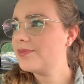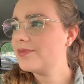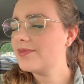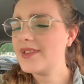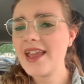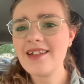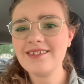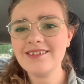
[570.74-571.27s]

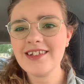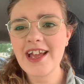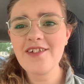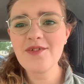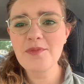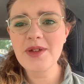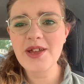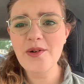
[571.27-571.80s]
yeah, I have
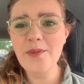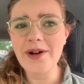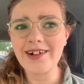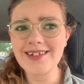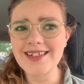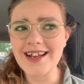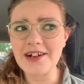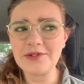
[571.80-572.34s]
a P.O.
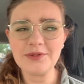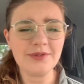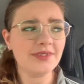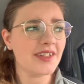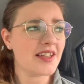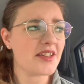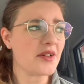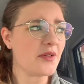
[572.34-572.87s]
box now,
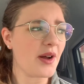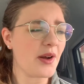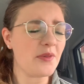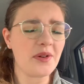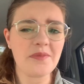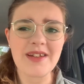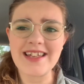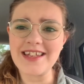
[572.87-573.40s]
so I want
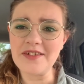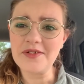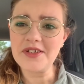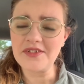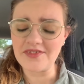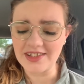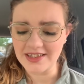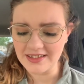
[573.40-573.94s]
to make use
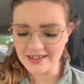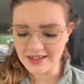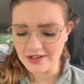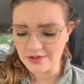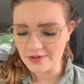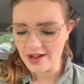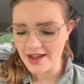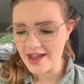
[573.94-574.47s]
of it. You
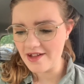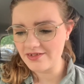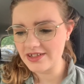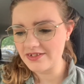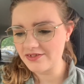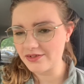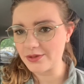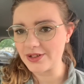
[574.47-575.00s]
know, I have it
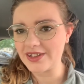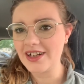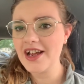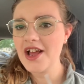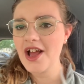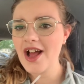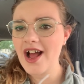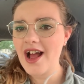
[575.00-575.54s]

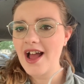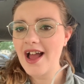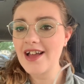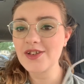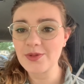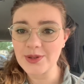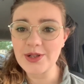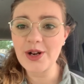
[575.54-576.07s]
as
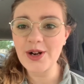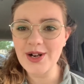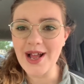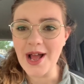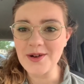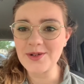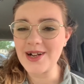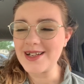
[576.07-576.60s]
a return
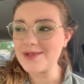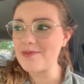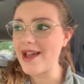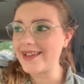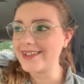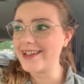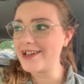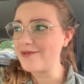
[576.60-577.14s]
address
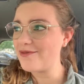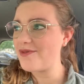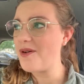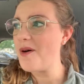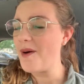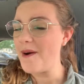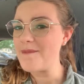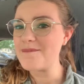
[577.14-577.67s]
mainly
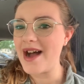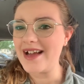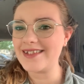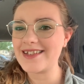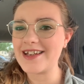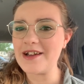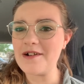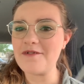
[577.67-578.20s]
for my
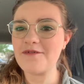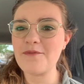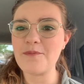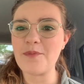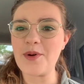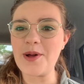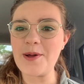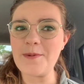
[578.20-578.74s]
stuff,
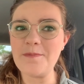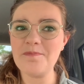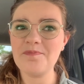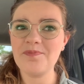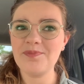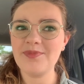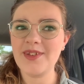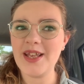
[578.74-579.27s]
but
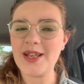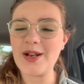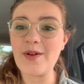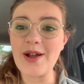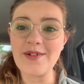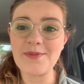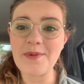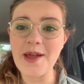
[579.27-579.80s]
I
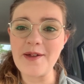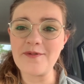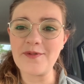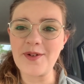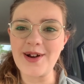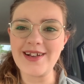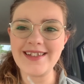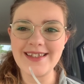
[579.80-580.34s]
have to pay
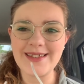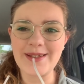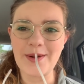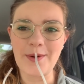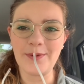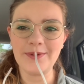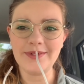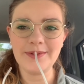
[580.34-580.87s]
for it.
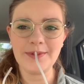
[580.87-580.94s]
So